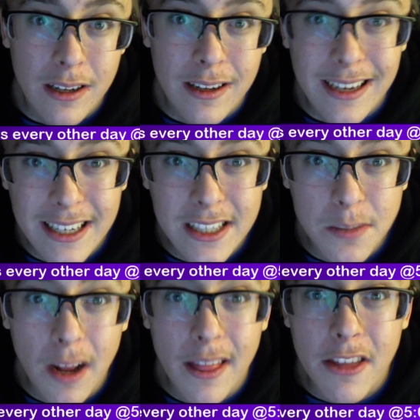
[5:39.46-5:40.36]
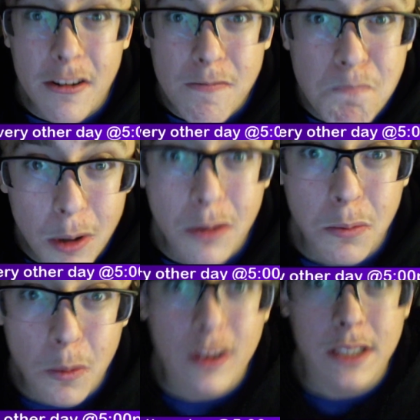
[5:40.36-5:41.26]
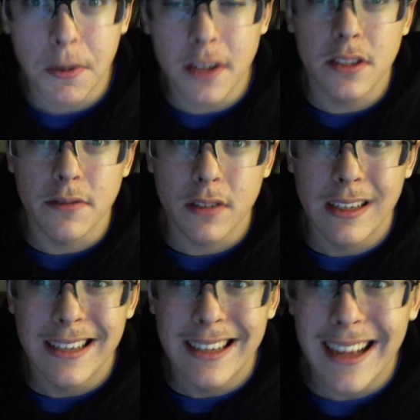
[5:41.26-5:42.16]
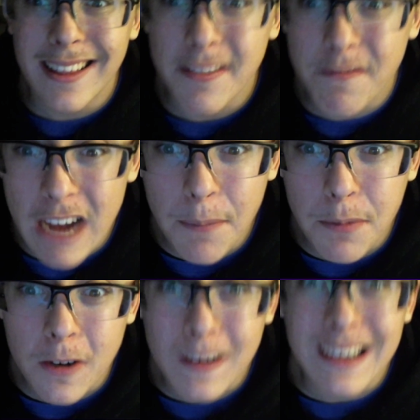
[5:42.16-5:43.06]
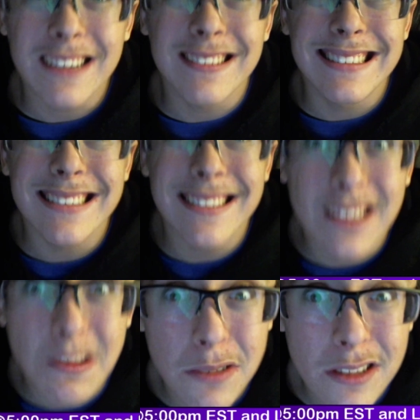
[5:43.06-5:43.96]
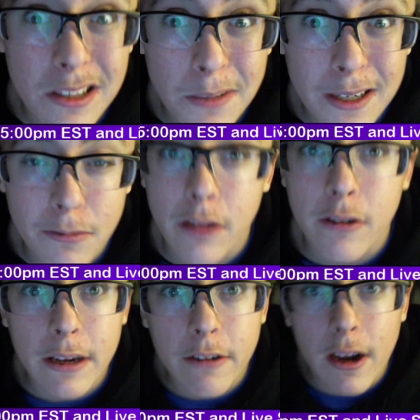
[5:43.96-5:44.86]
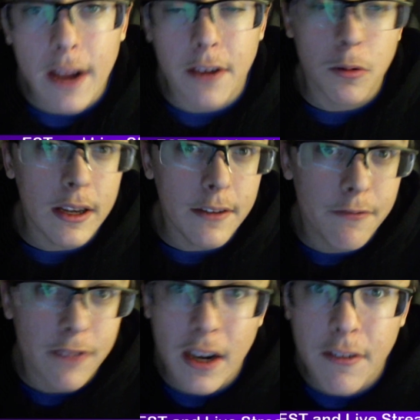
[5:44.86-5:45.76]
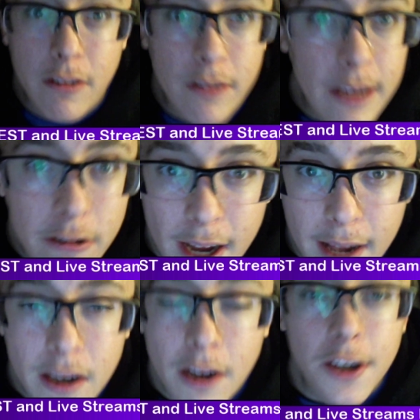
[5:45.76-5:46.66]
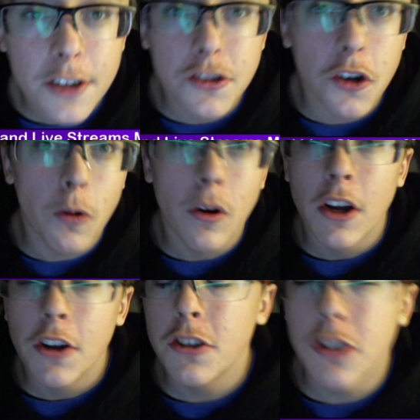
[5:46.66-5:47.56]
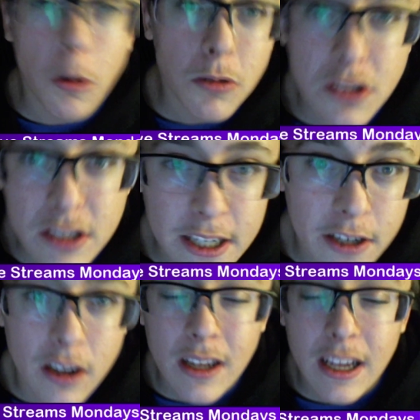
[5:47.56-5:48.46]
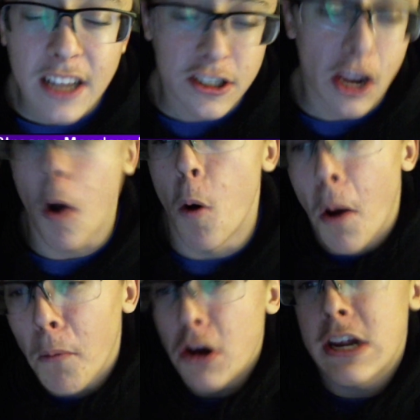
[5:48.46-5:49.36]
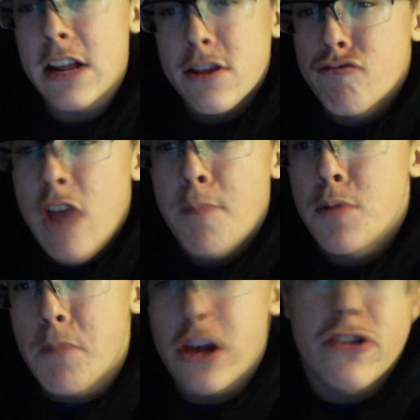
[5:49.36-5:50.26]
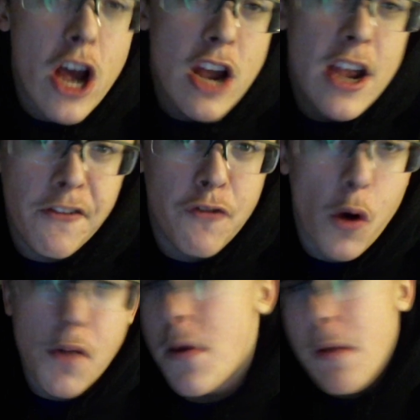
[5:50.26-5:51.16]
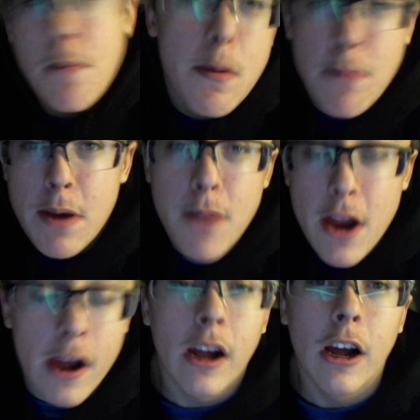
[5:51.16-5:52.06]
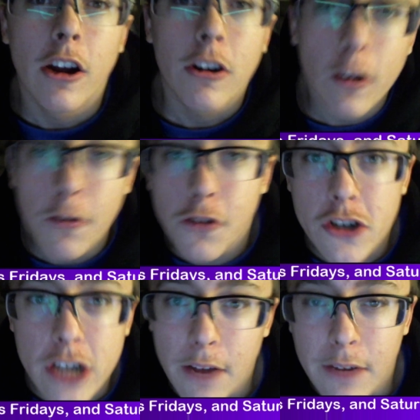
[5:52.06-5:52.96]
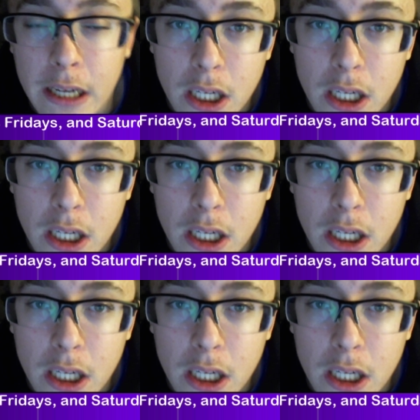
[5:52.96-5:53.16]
And guess what? They're both more expensive. And the Raptor, considerable amount, 30 grand, 25, 30 grand. So don't sit and say, oh, I'm going to get the Raptor because I like Ford. Me. Go for Chevy.